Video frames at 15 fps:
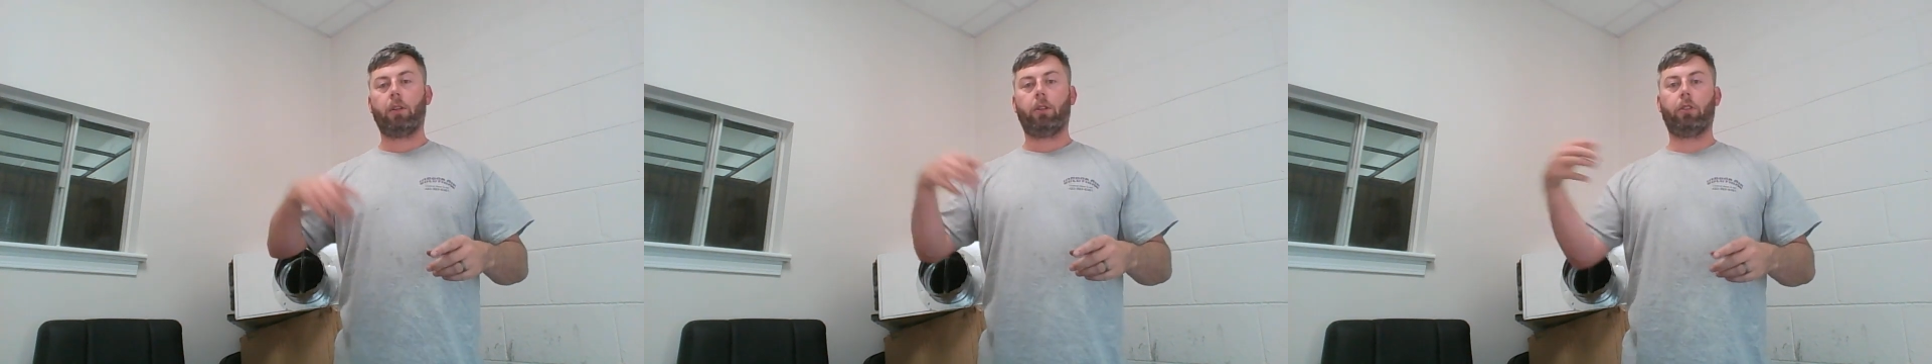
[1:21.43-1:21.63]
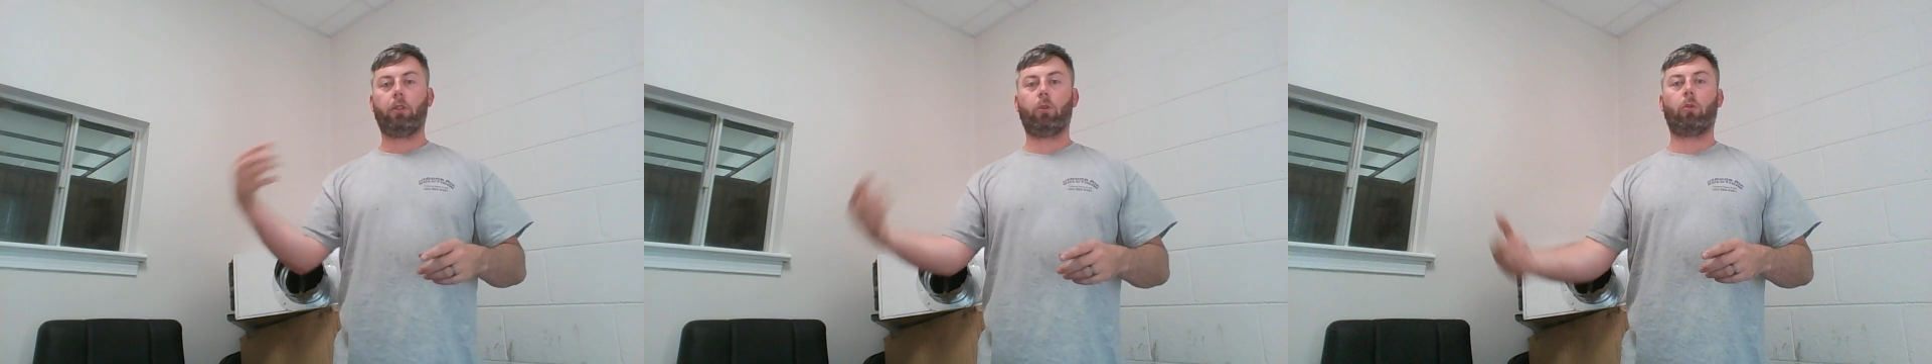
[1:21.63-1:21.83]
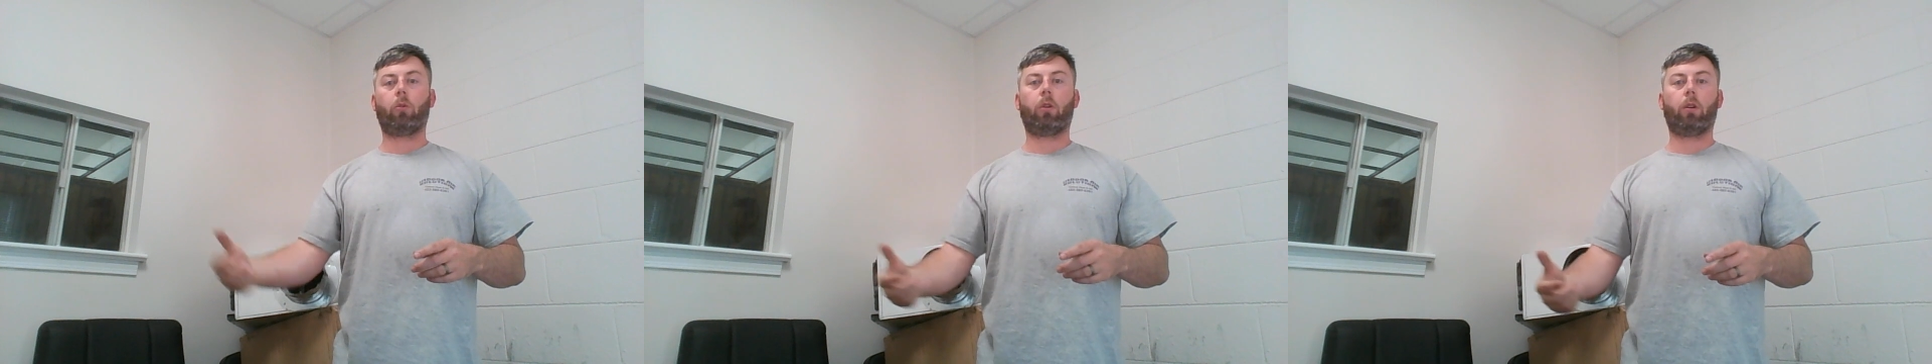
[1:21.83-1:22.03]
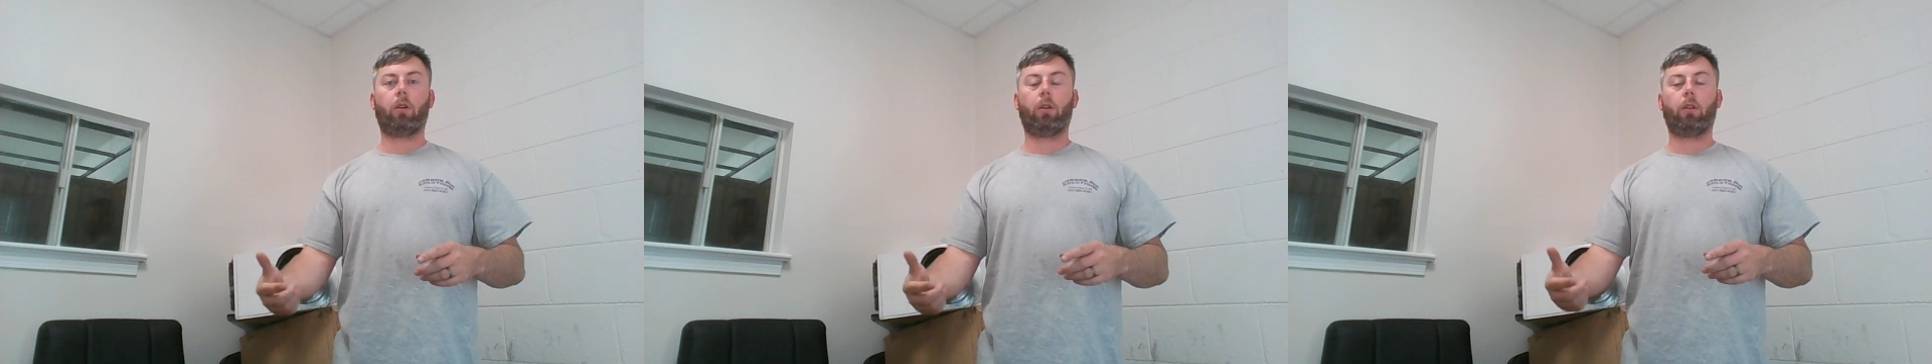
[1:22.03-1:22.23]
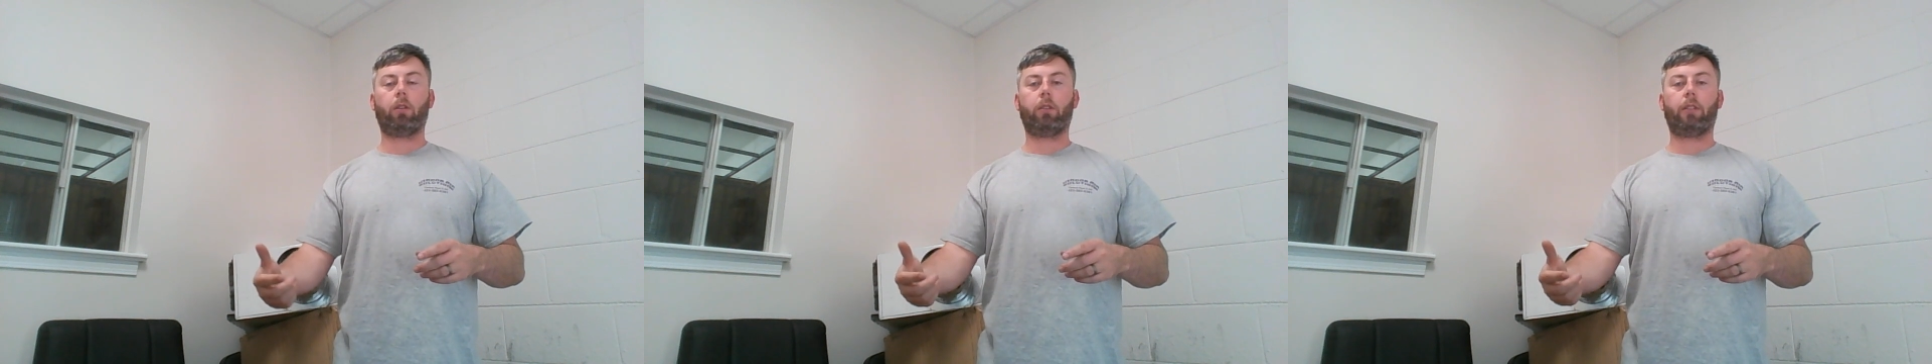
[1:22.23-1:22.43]

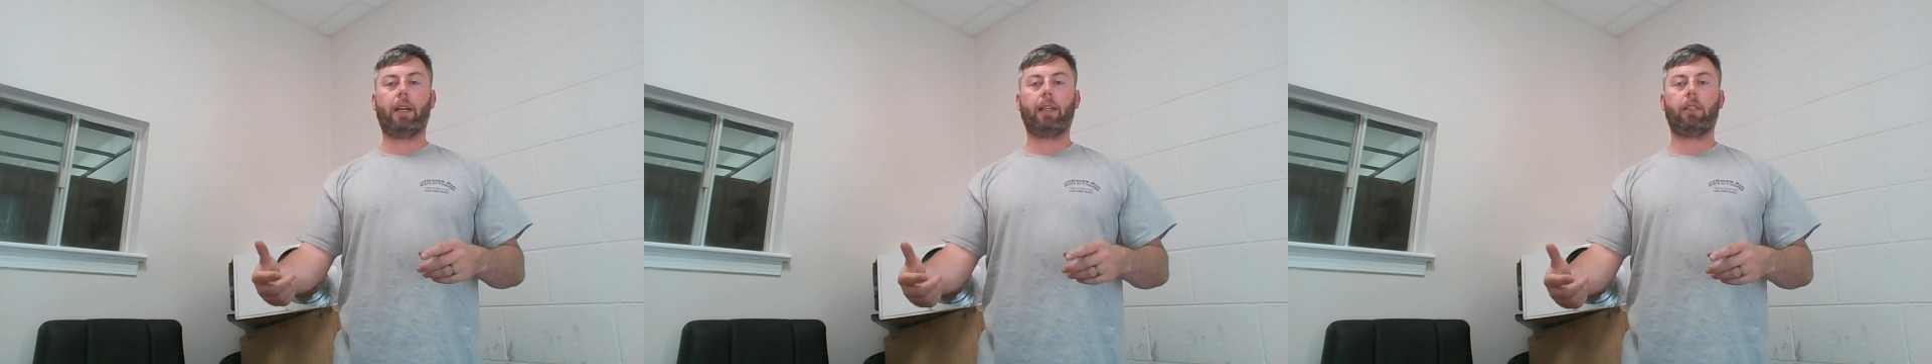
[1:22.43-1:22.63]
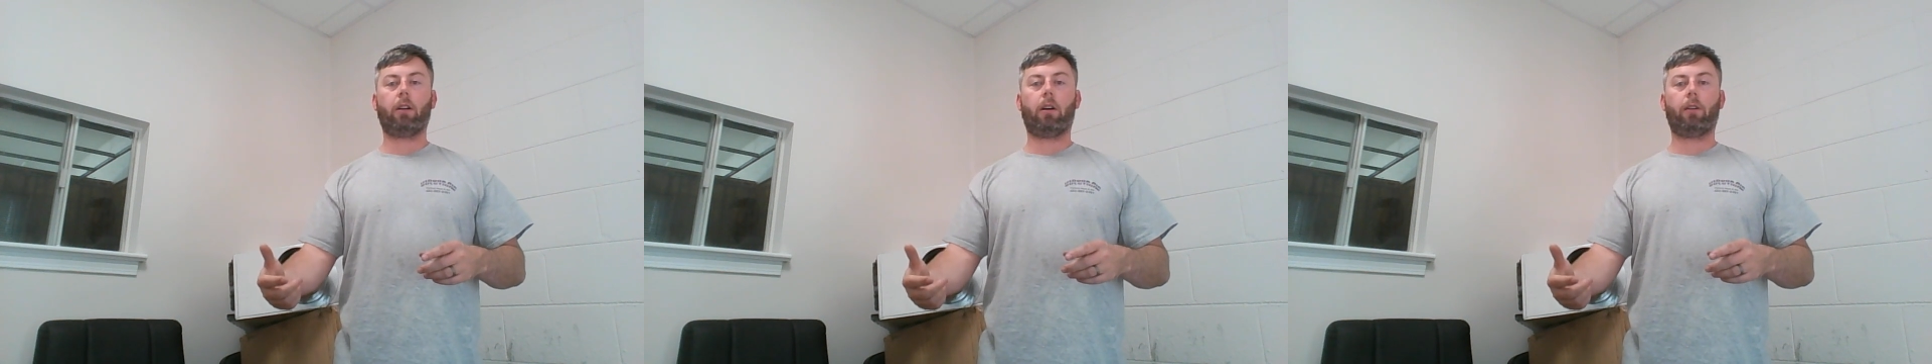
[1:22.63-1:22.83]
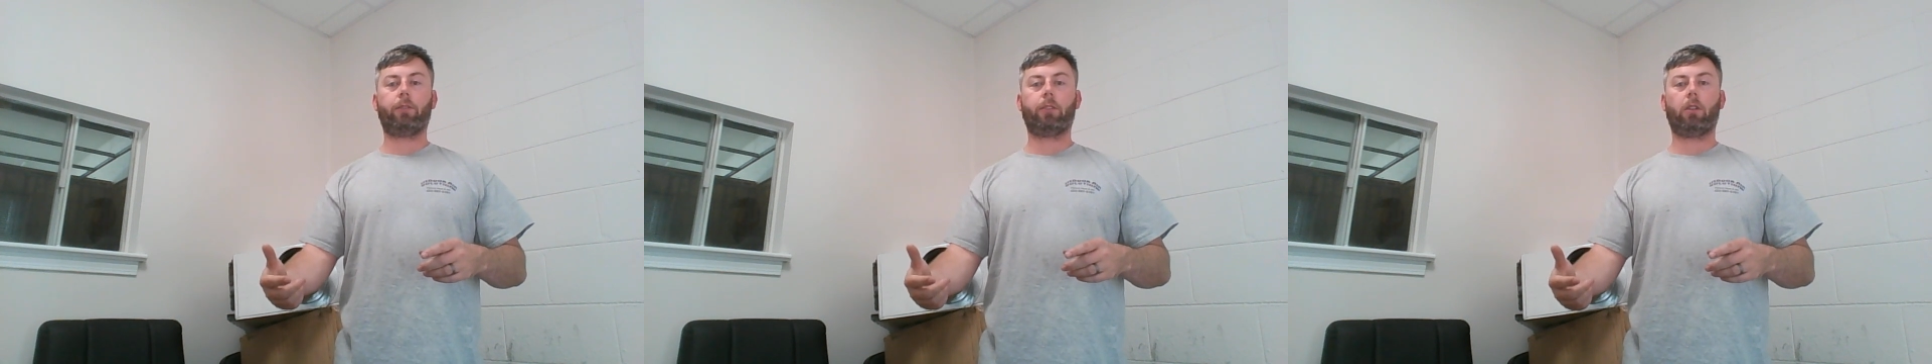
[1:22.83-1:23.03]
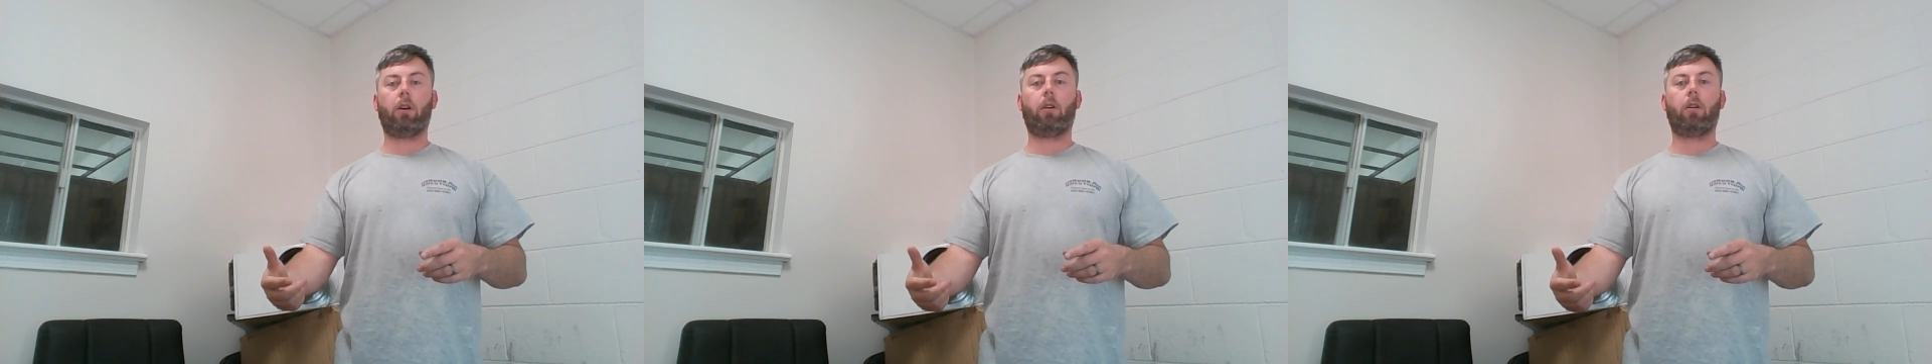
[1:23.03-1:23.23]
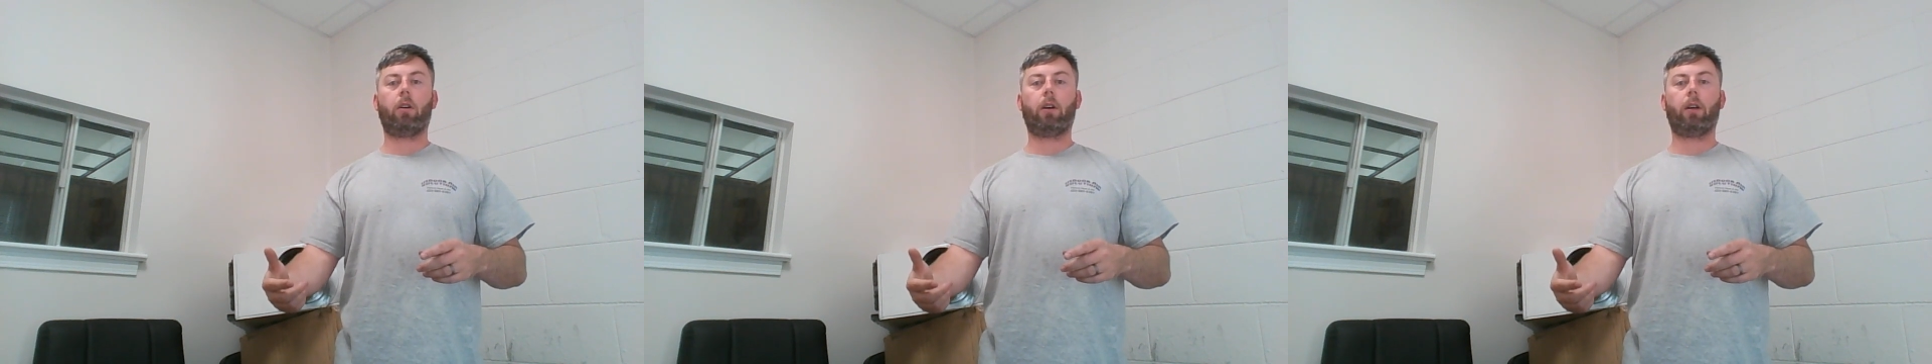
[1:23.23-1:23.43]
your takeoffs
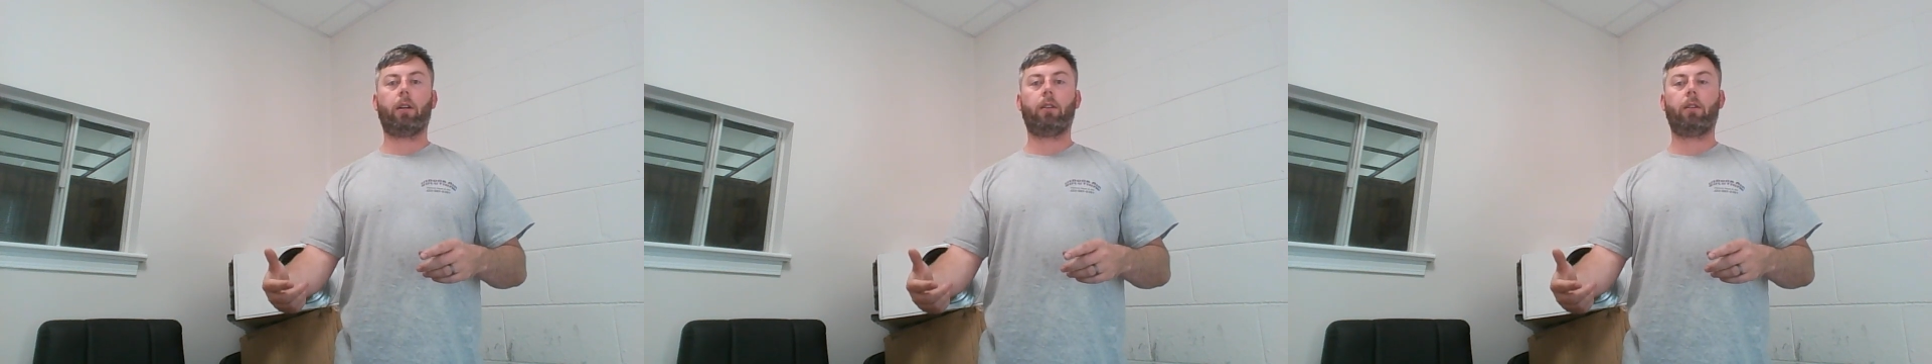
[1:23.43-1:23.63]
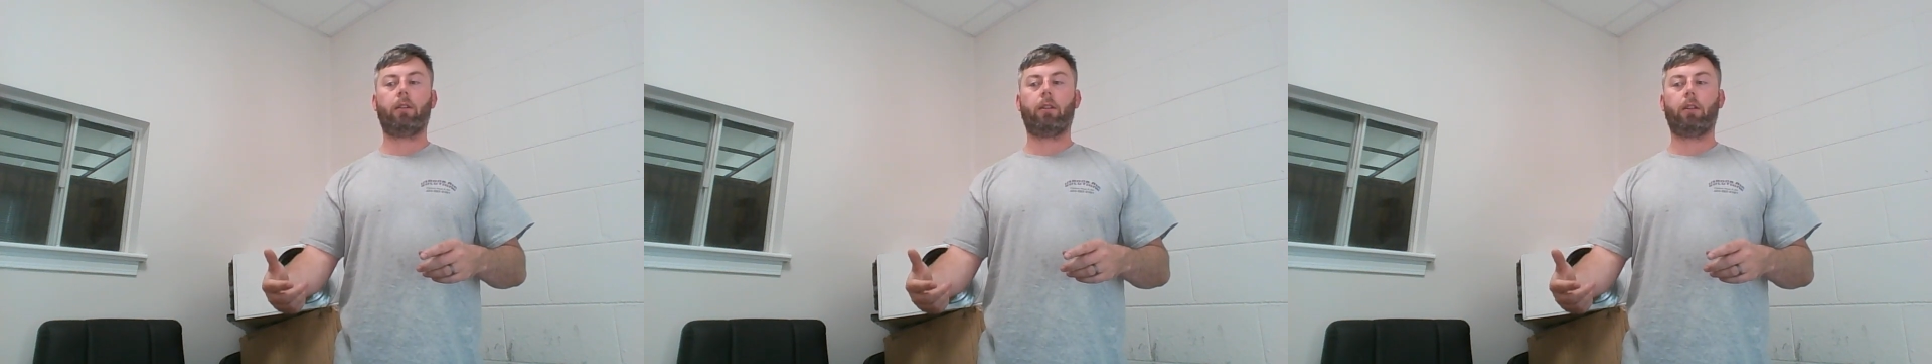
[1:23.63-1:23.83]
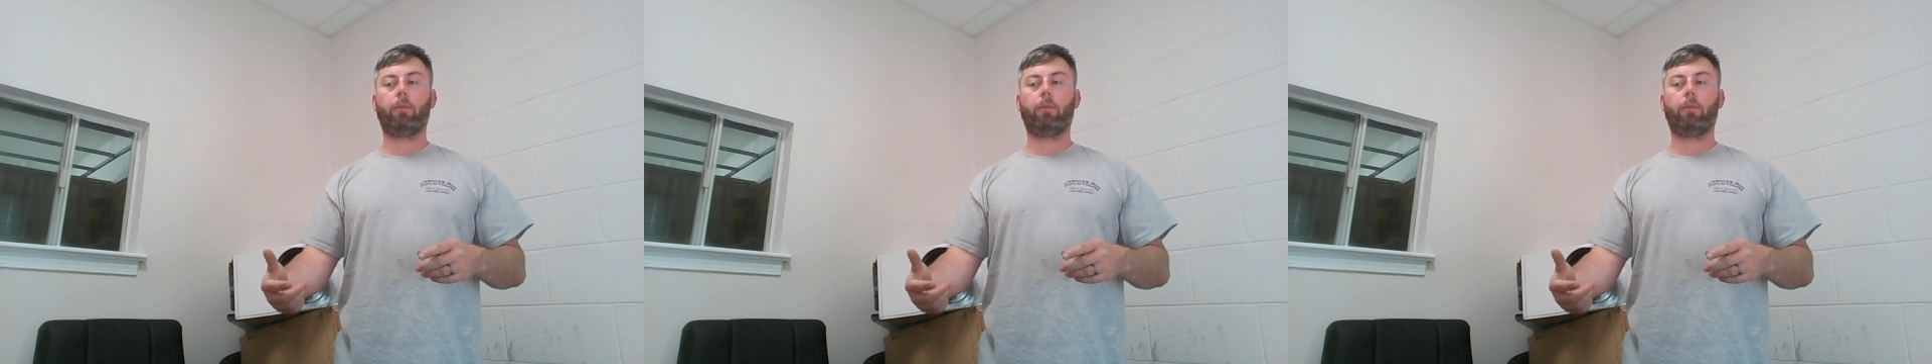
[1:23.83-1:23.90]
on,